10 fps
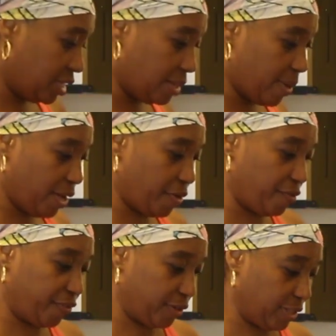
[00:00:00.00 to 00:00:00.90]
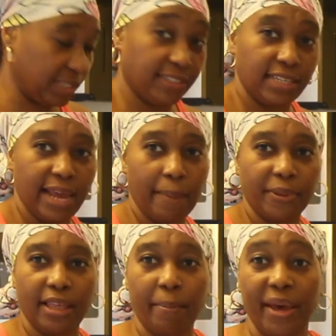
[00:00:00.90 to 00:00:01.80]
Come on over. This is an
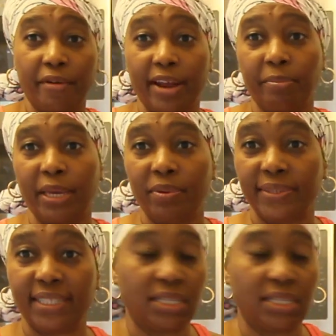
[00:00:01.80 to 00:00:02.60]
apple that my grandbaby was